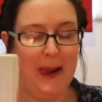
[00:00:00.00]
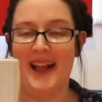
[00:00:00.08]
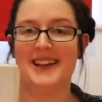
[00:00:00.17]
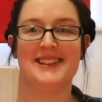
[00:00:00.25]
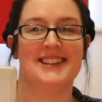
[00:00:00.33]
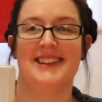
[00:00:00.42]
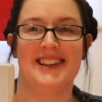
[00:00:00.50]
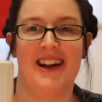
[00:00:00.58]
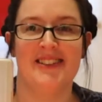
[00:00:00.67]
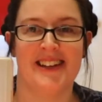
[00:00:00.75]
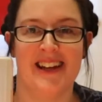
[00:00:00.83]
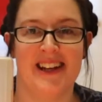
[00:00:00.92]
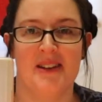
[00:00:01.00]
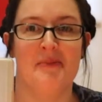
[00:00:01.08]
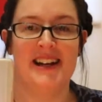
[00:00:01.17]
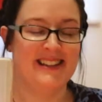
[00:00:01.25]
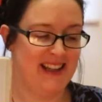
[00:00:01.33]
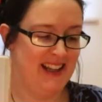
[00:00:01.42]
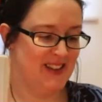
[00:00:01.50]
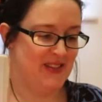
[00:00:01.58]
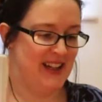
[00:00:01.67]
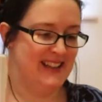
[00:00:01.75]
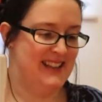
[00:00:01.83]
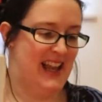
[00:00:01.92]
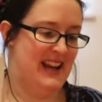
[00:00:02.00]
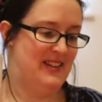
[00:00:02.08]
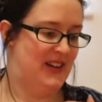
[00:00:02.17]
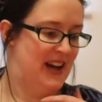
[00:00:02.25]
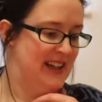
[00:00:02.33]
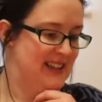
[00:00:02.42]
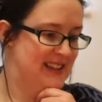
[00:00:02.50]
It sounded like it made sense when I said it, right?